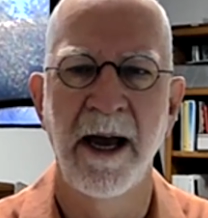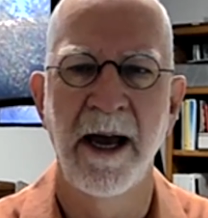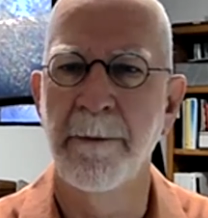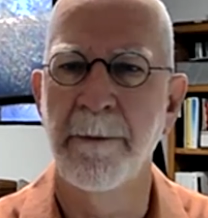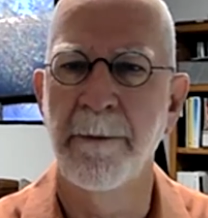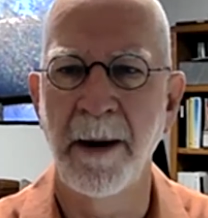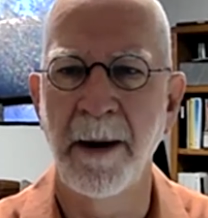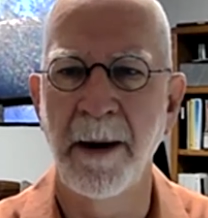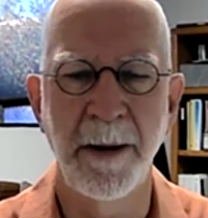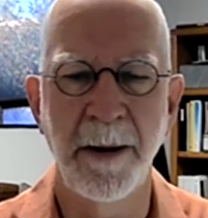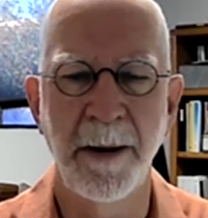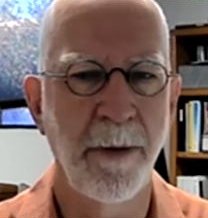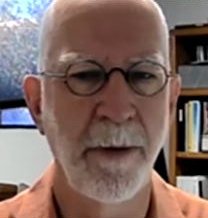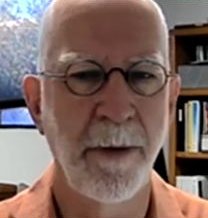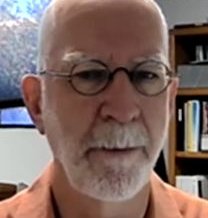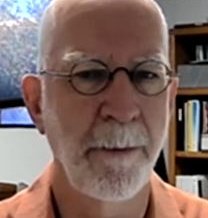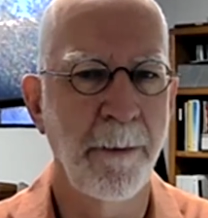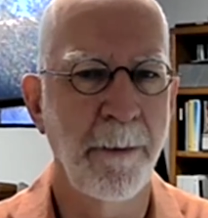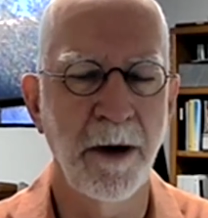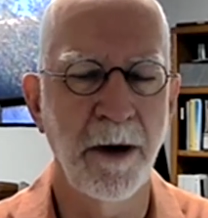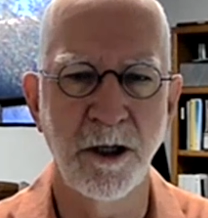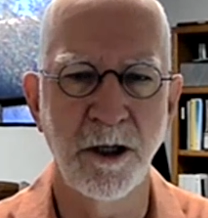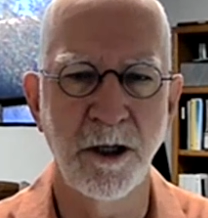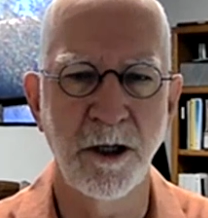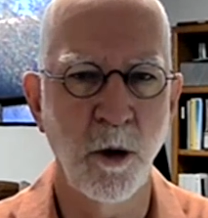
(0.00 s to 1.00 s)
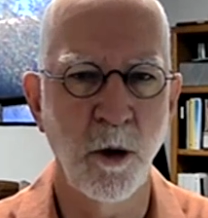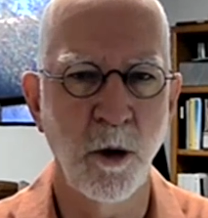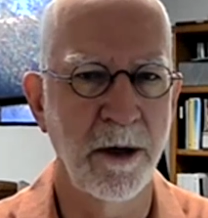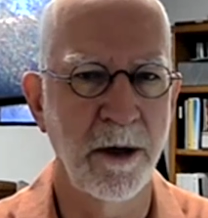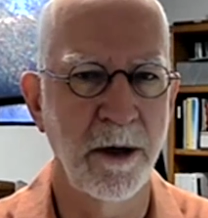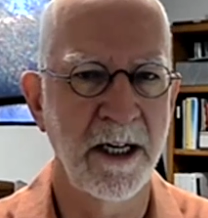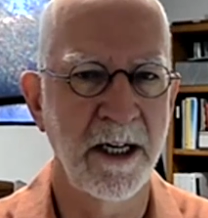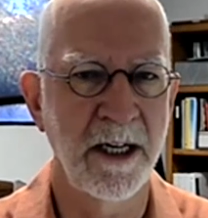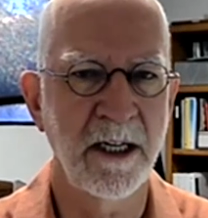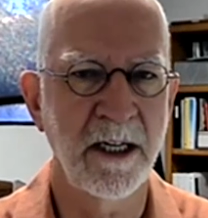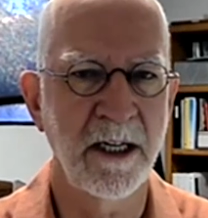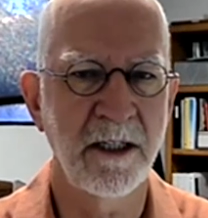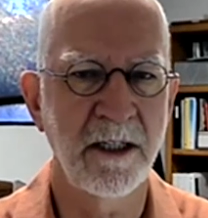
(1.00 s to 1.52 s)
It might be pumping a
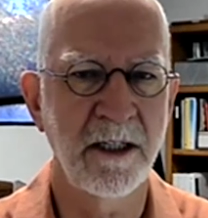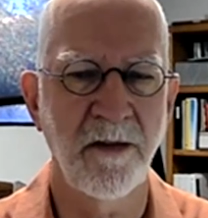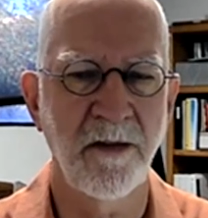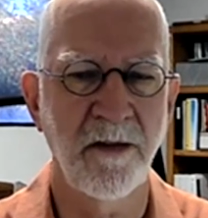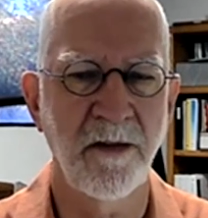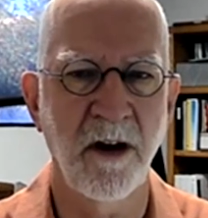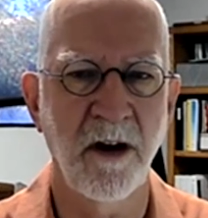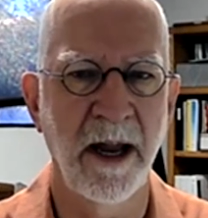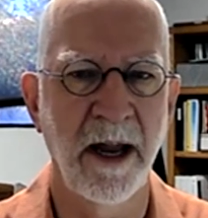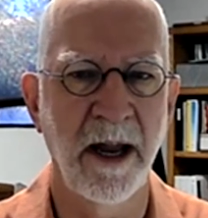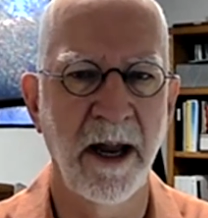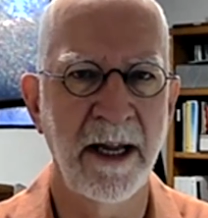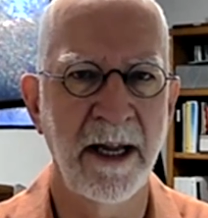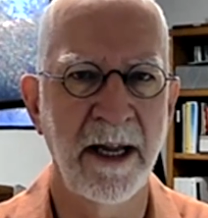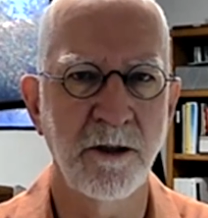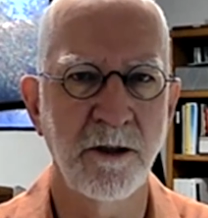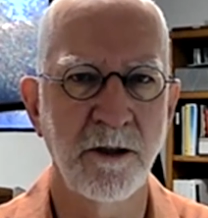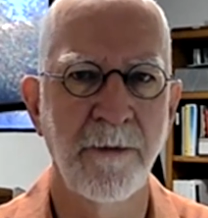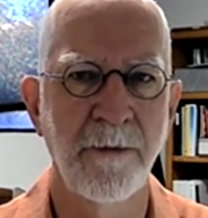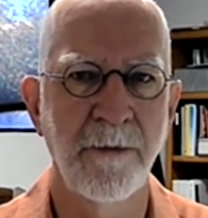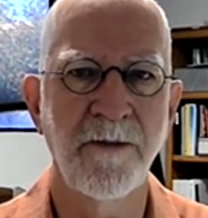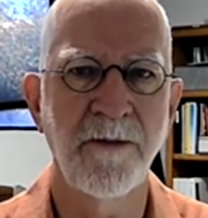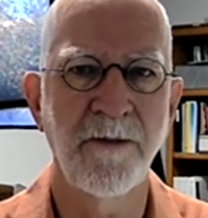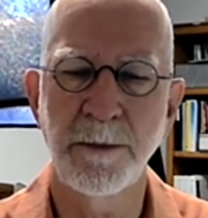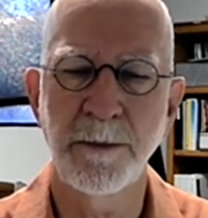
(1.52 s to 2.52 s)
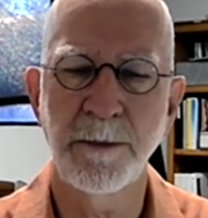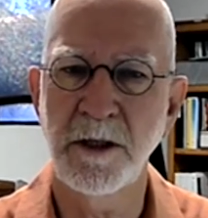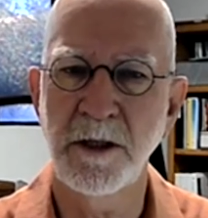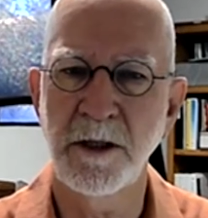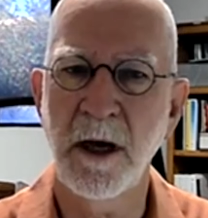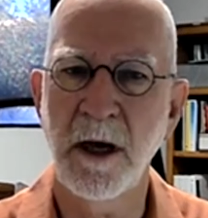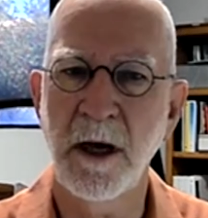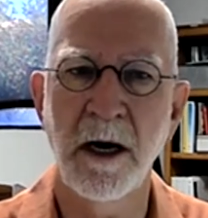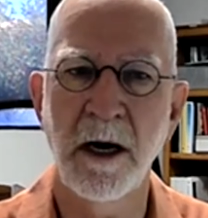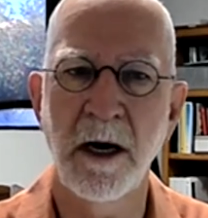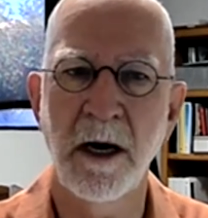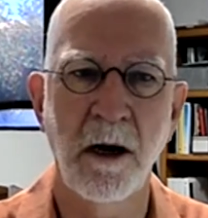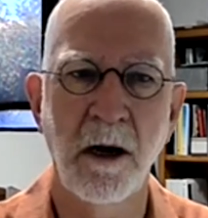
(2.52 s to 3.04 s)
short distance at the land surface, but
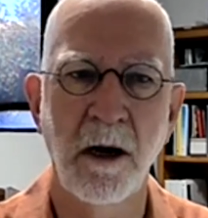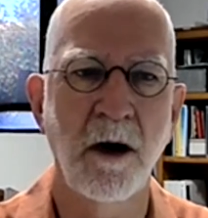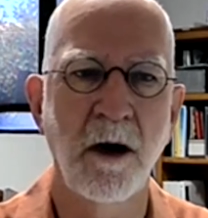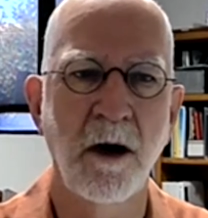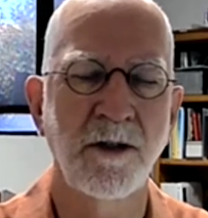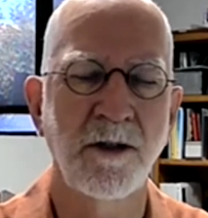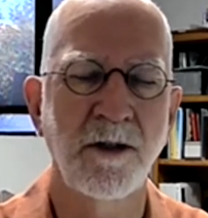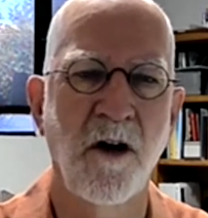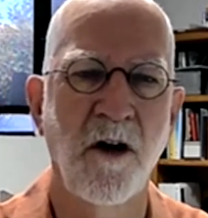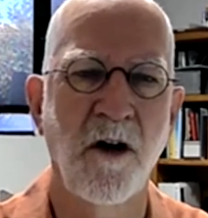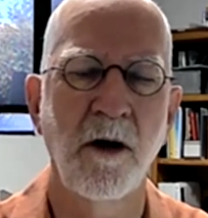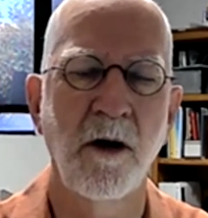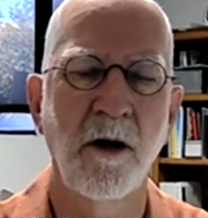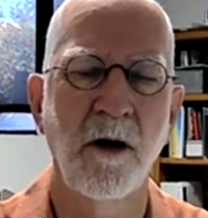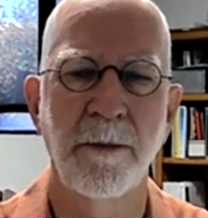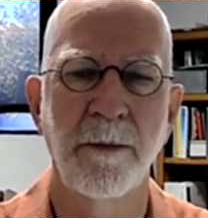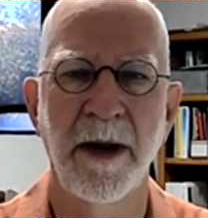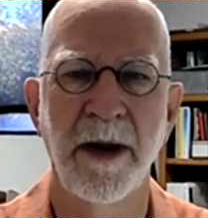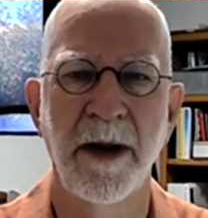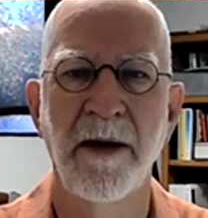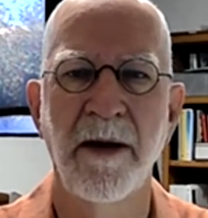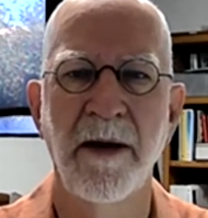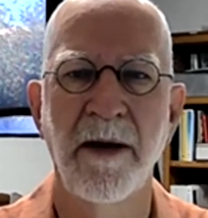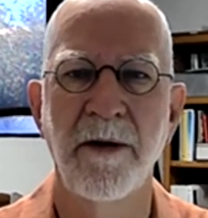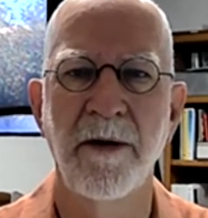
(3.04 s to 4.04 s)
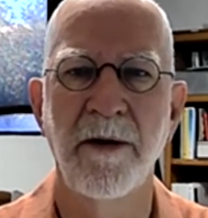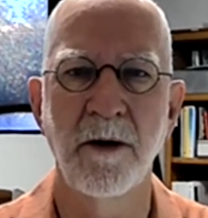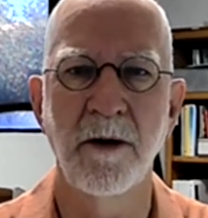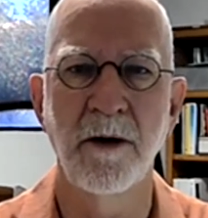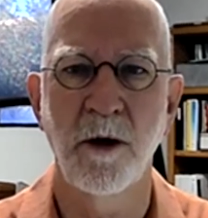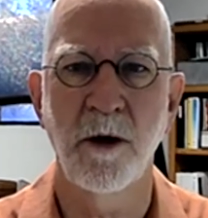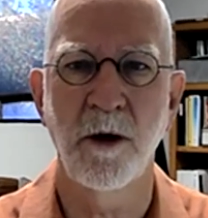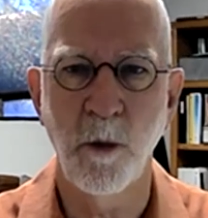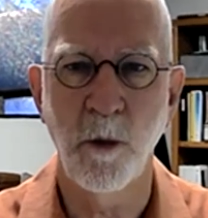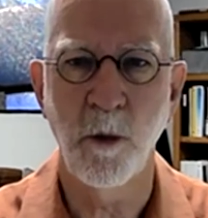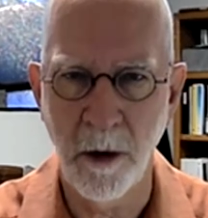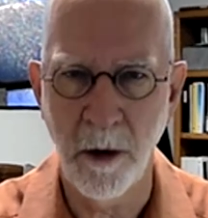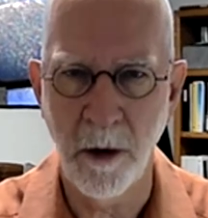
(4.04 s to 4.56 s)
you've got a large volume down there,
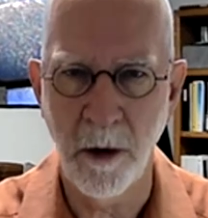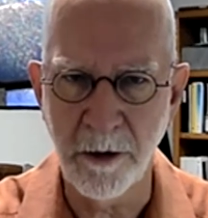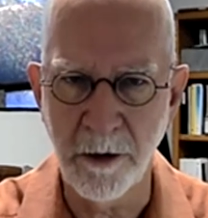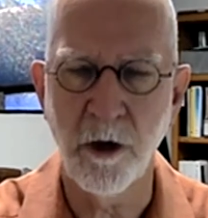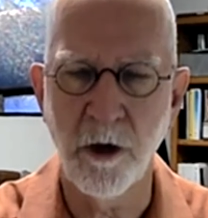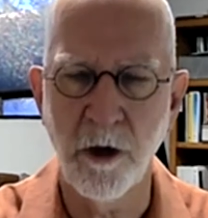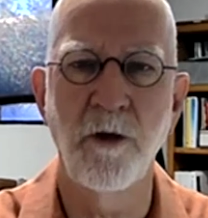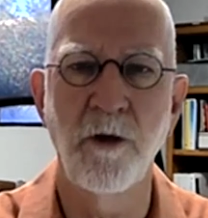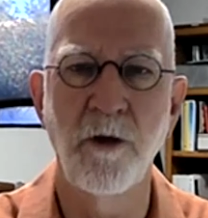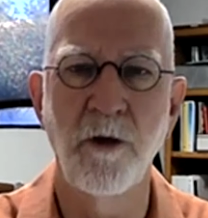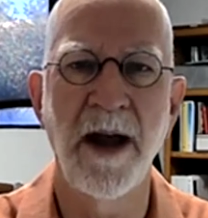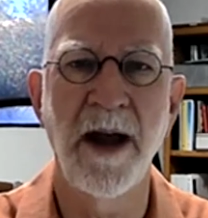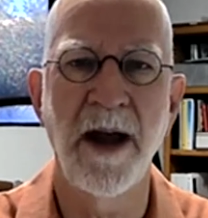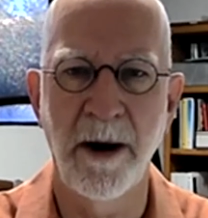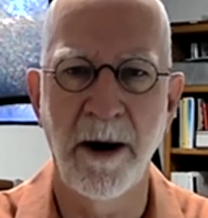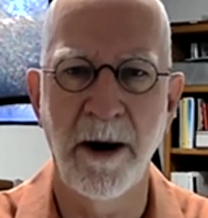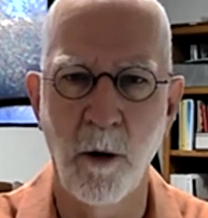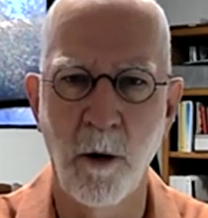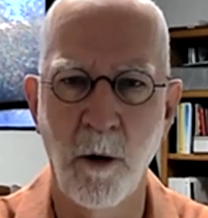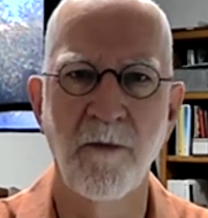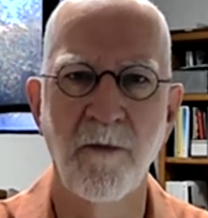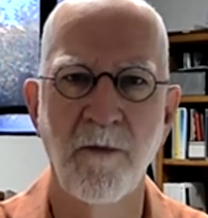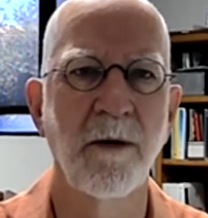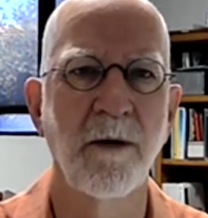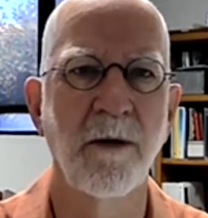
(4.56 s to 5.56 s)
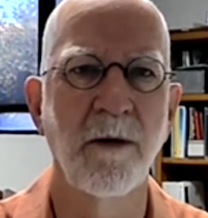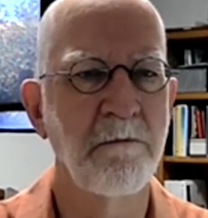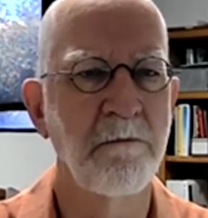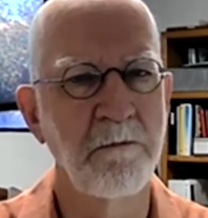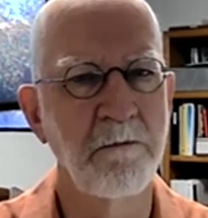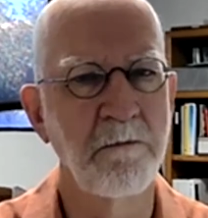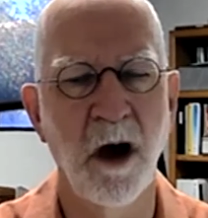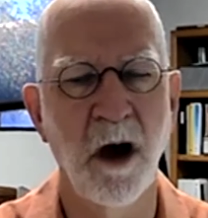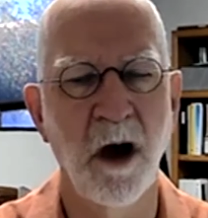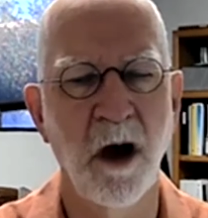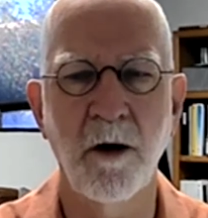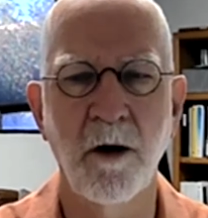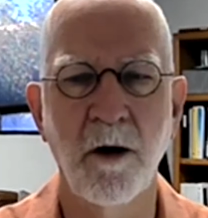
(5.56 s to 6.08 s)
so you want to turn that over.
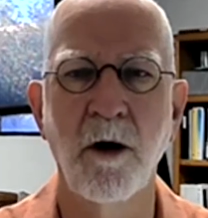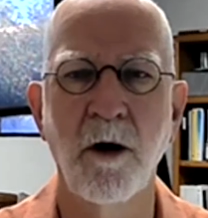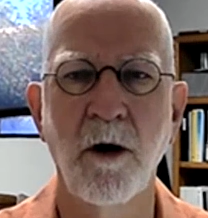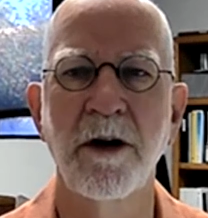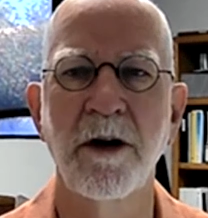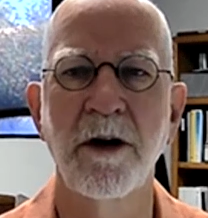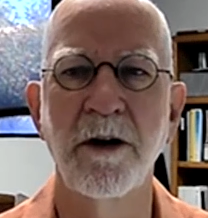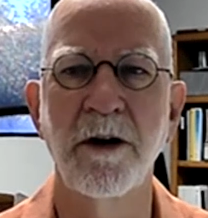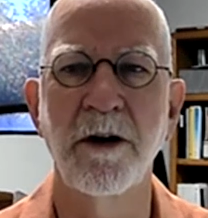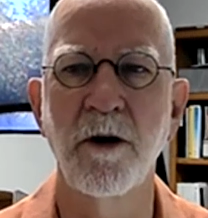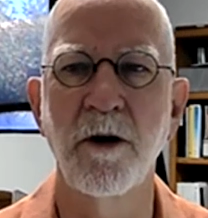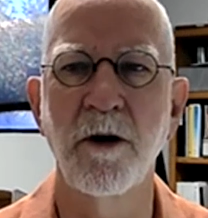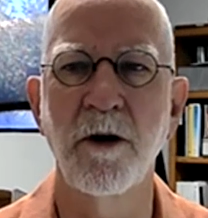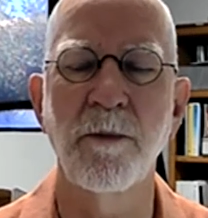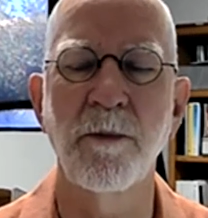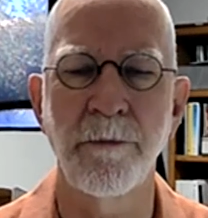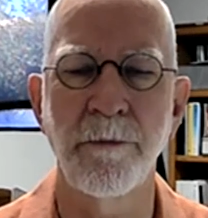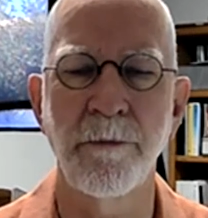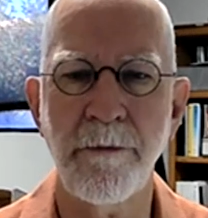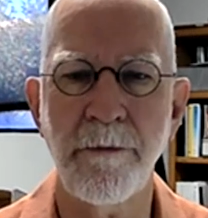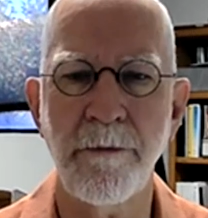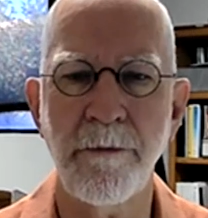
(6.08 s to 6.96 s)
Not hard to do.